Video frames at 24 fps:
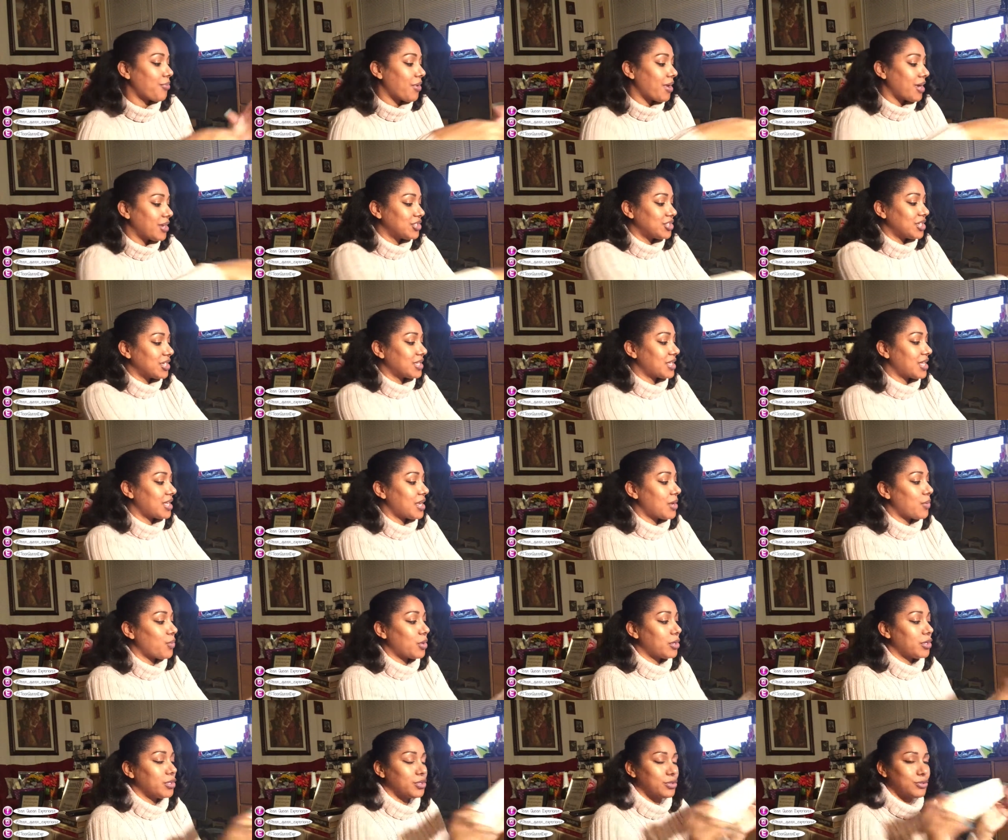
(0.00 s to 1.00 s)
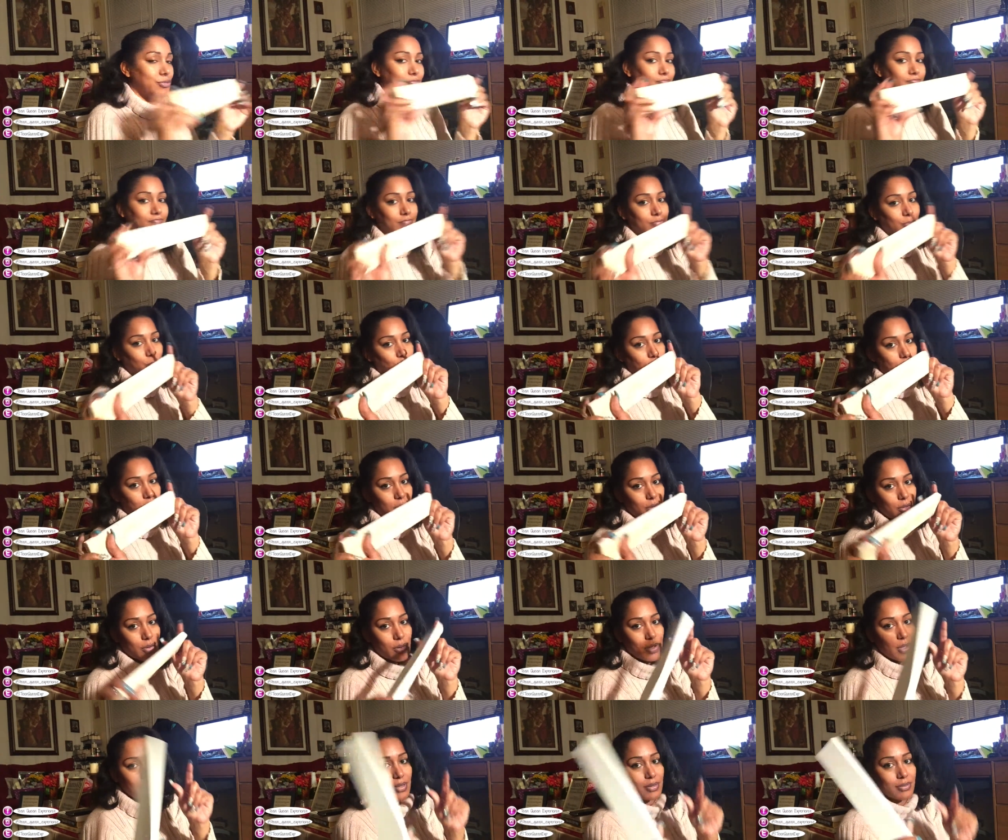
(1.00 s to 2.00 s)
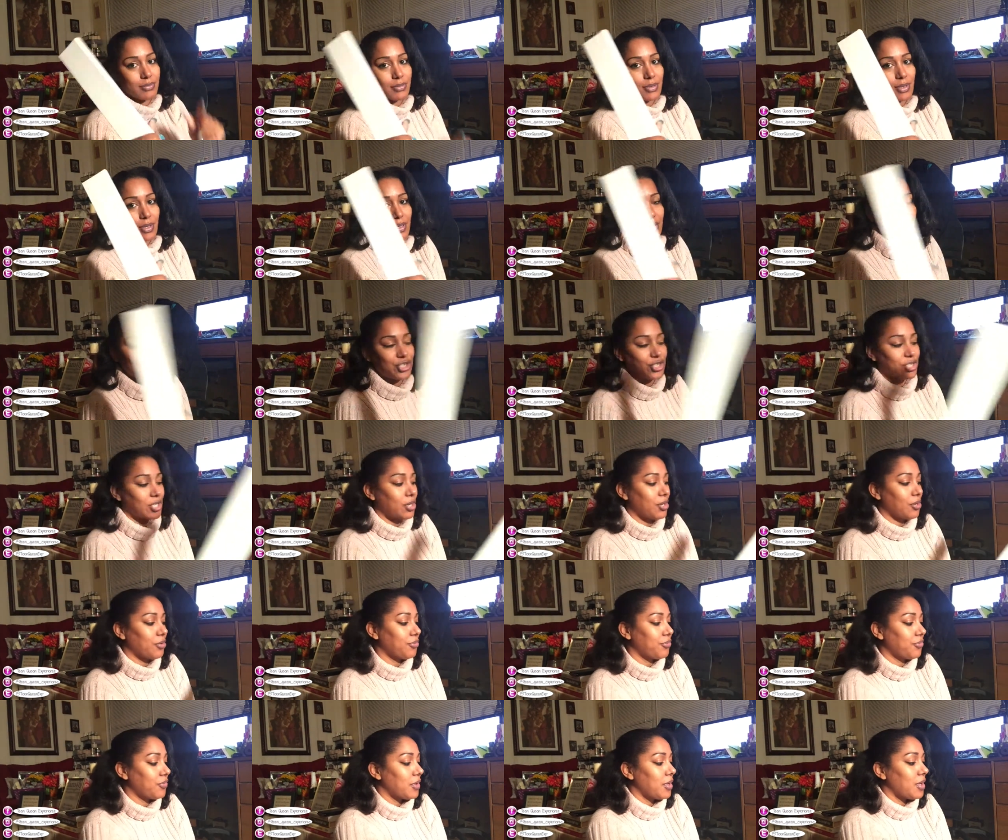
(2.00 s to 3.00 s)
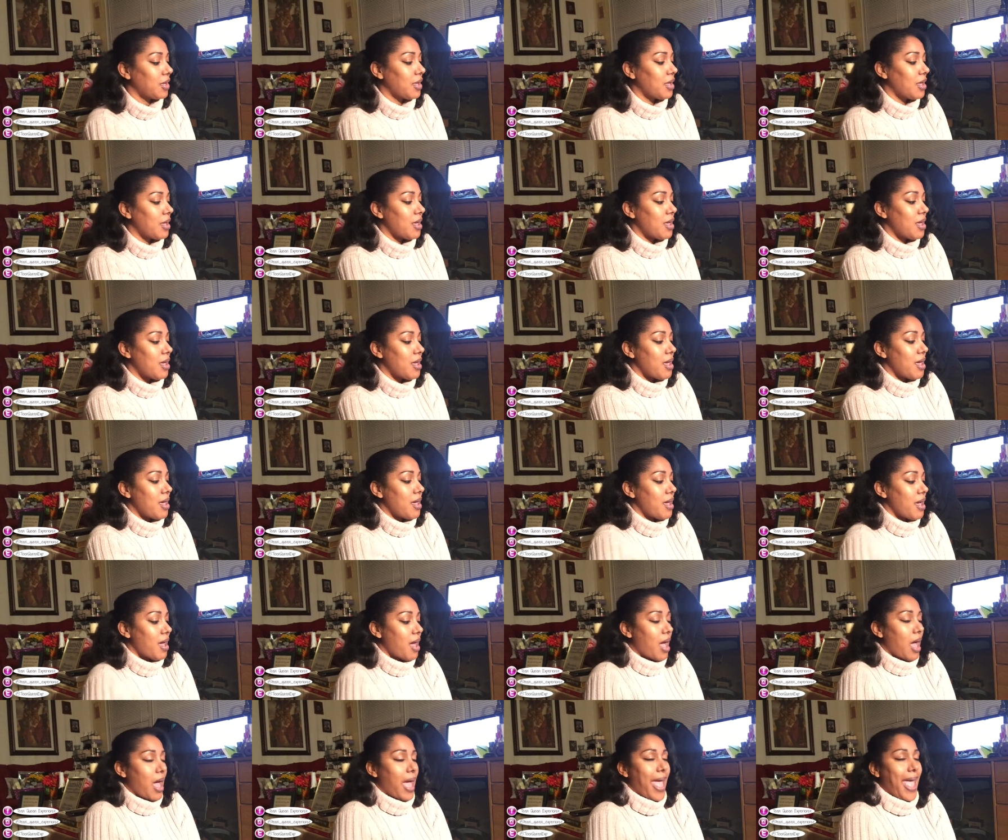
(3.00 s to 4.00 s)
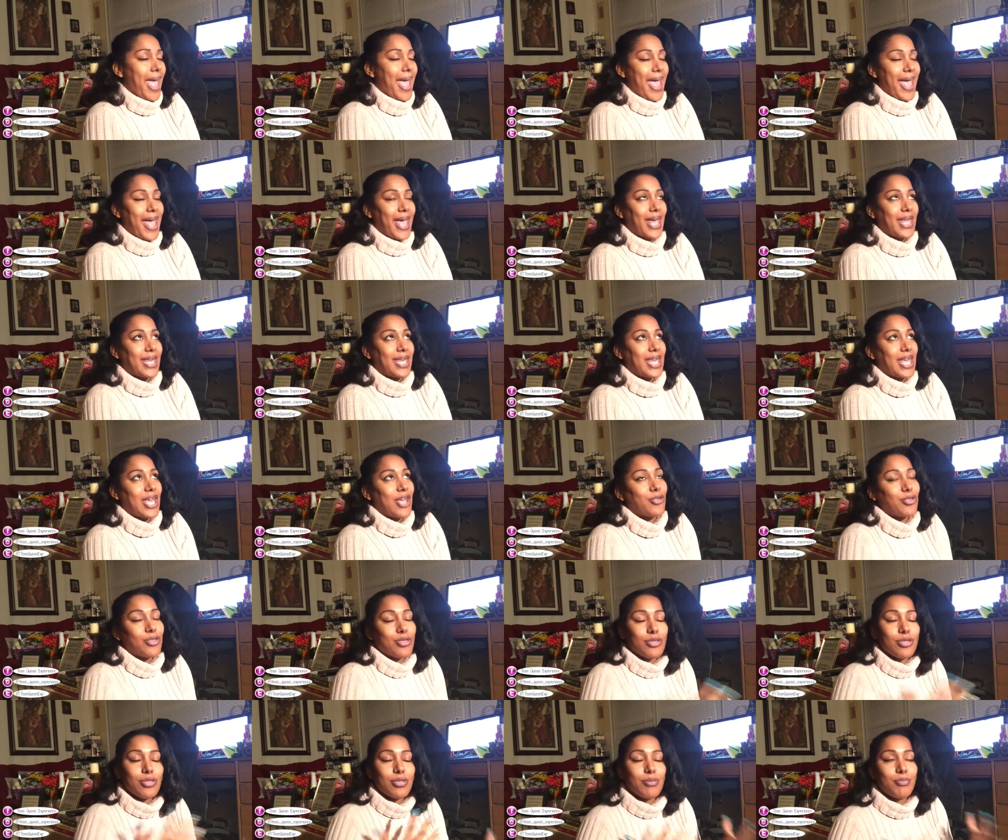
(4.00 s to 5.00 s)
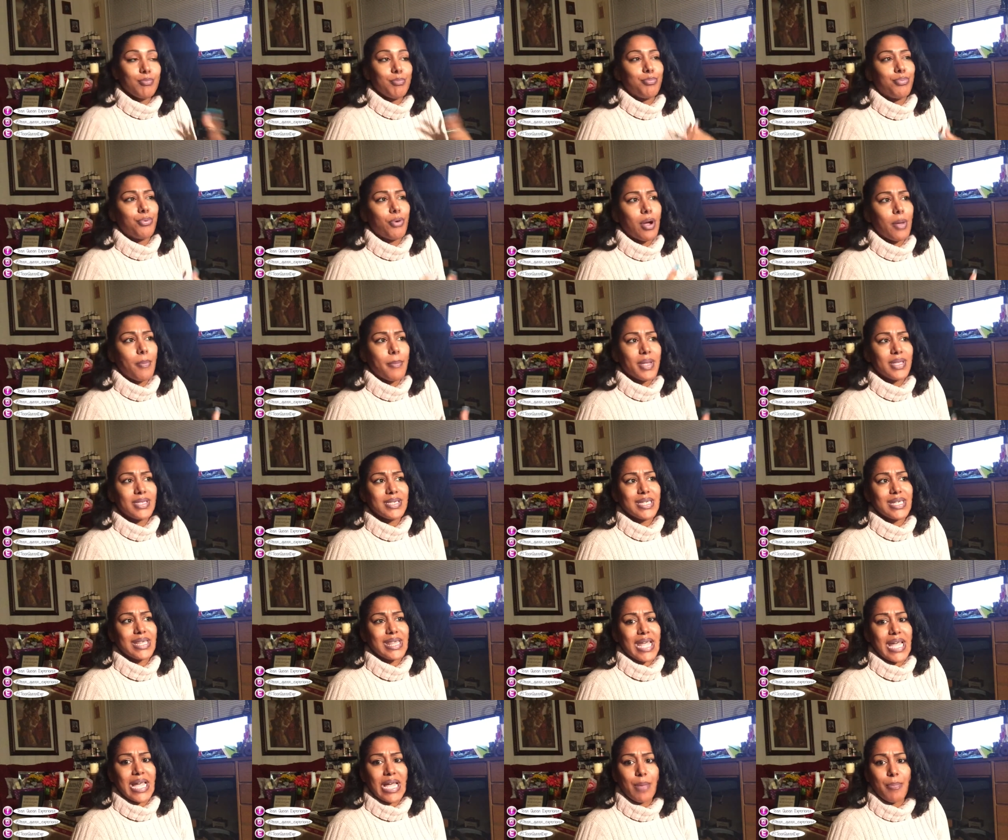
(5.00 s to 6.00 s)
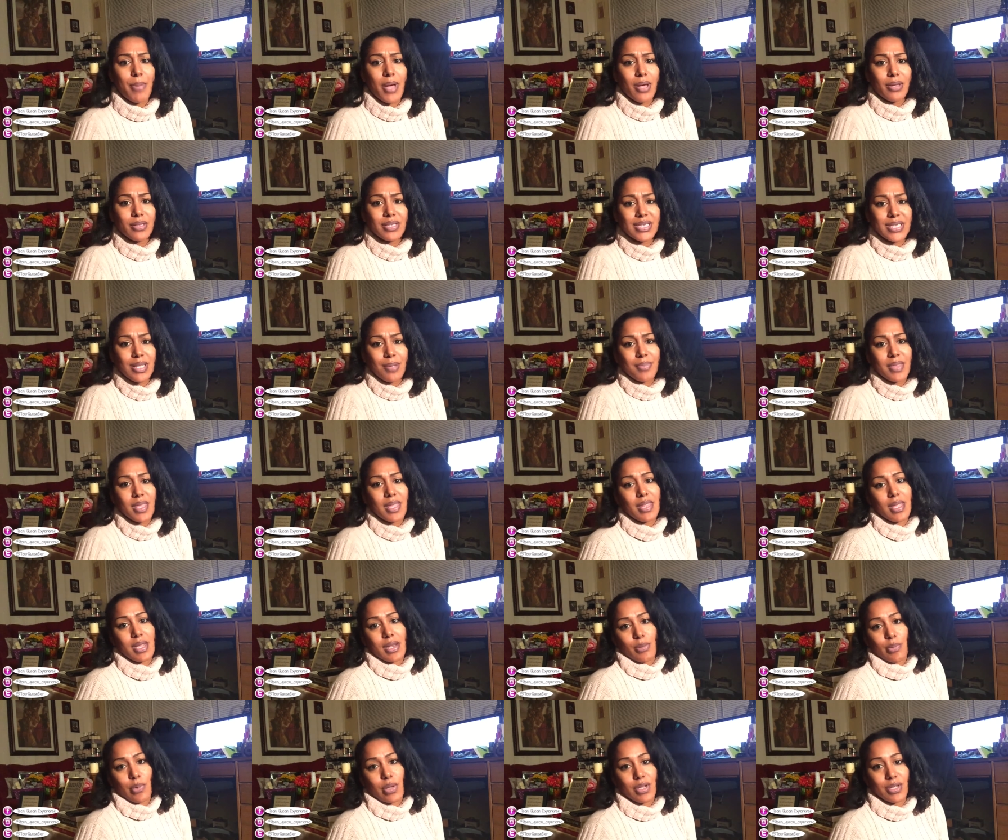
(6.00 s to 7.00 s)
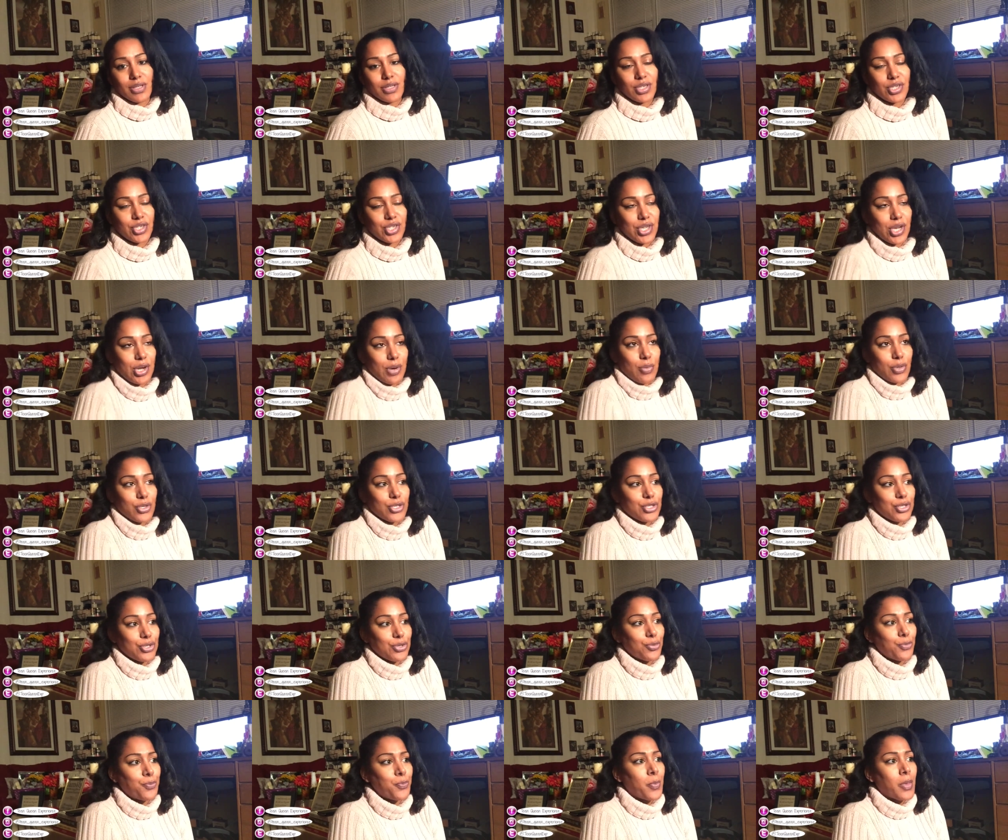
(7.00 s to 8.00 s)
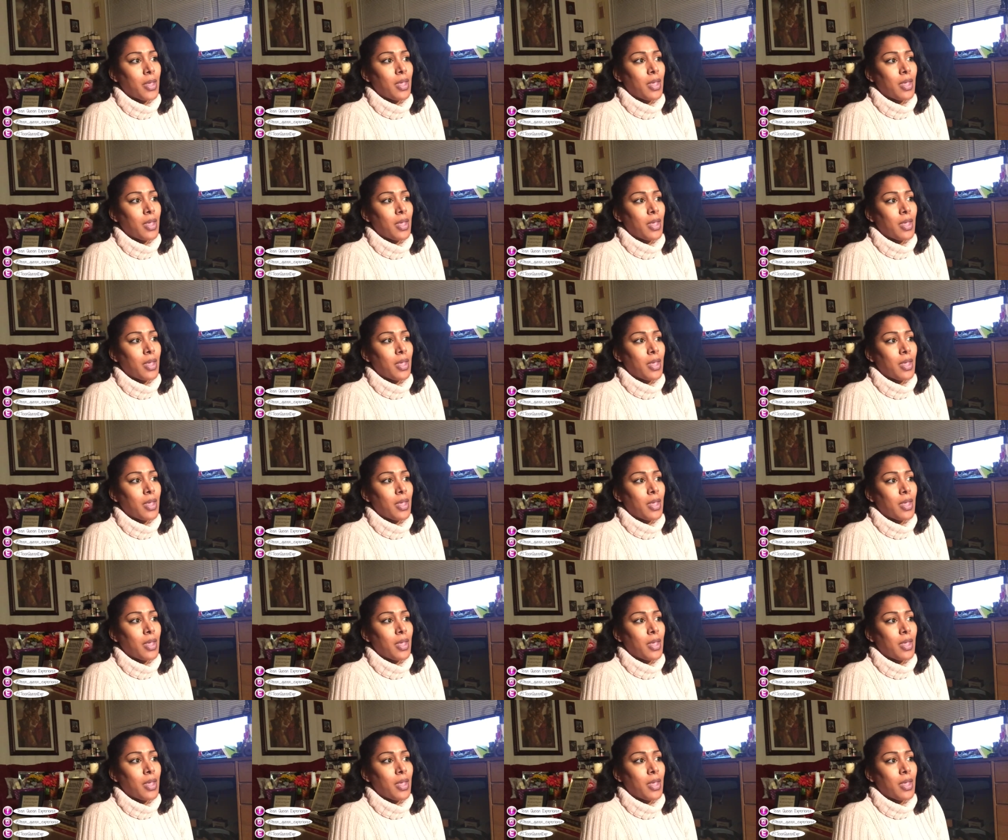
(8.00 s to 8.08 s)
project that I want to do, working on a uh, show, And it brought me to think about something that I wanted to share with you.